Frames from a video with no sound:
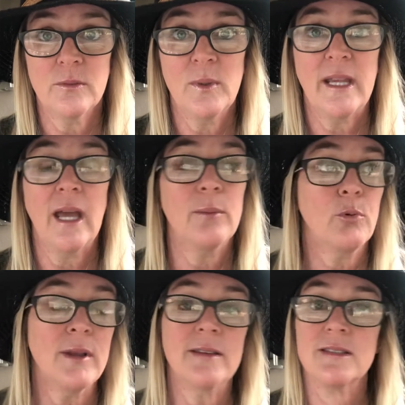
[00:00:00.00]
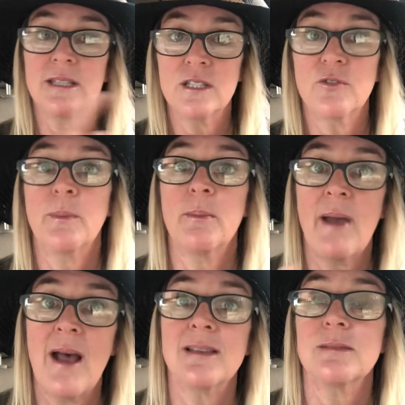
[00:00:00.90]
We can't bring the sins from the
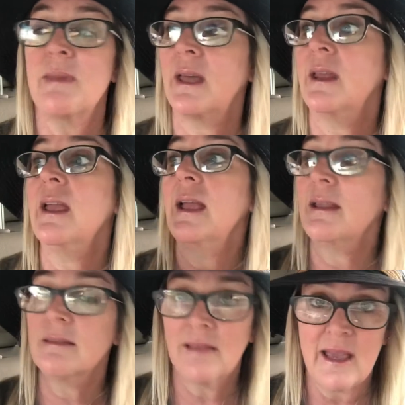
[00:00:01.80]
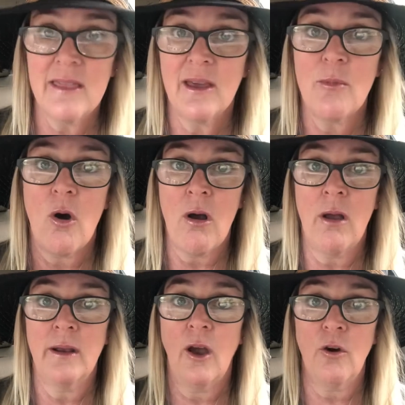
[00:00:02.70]
past men and lay them
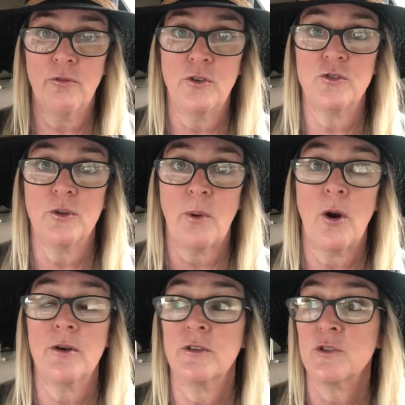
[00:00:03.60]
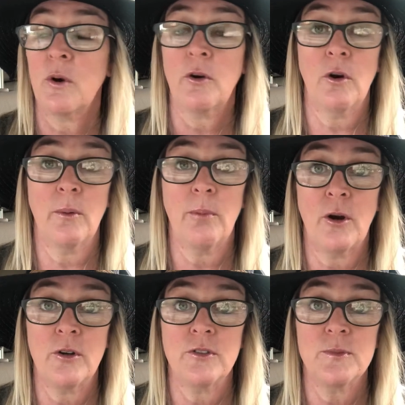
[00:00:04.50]
on our future partners or our current
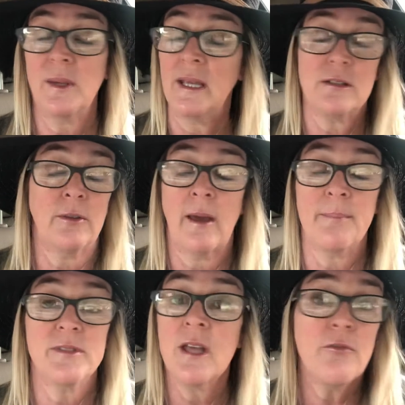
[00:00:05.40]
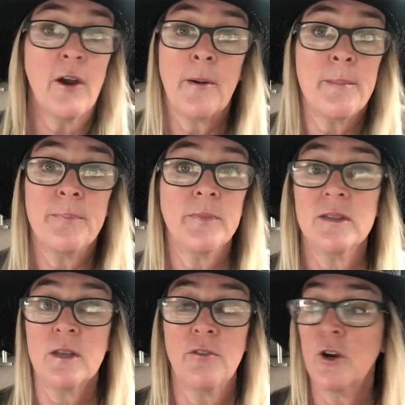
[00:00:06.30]
partners. We can't do that. It's not fair.
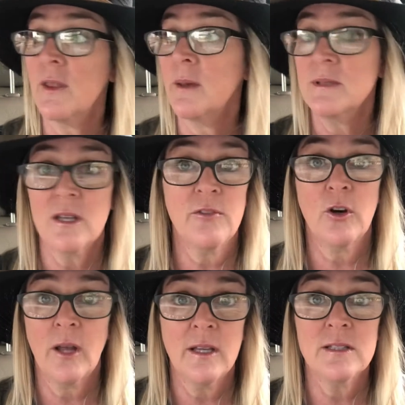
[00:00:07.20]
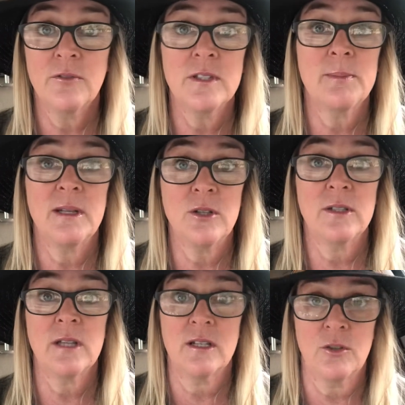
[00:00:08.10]
It's not fair to them. It's not fair to us if it's been
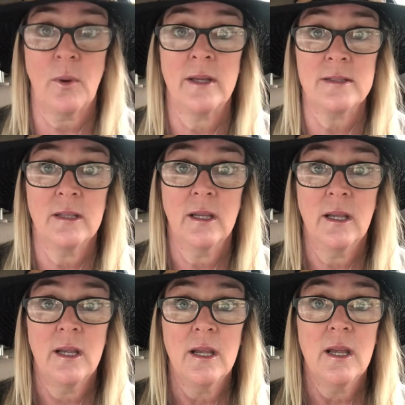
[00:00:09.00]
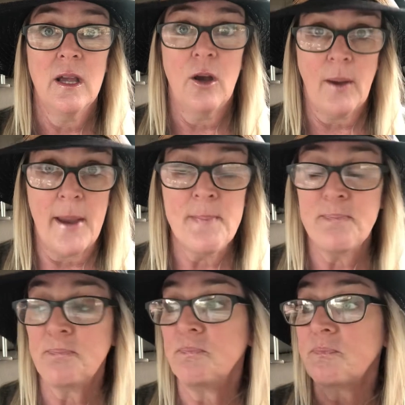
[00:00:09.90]
done to us. Okay?
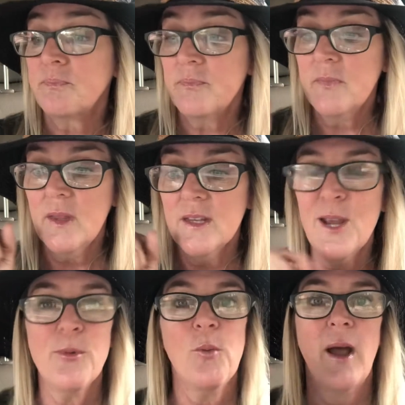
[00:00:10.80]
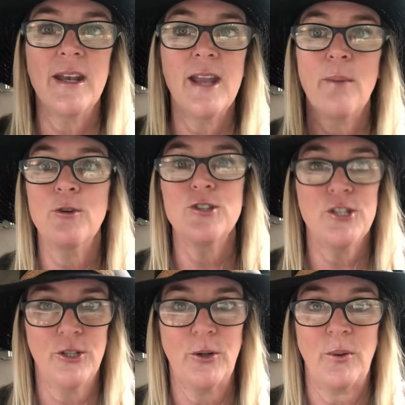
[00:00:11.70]
Number one. Number
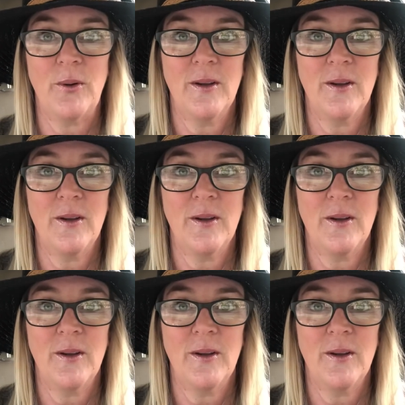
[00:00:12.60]
two.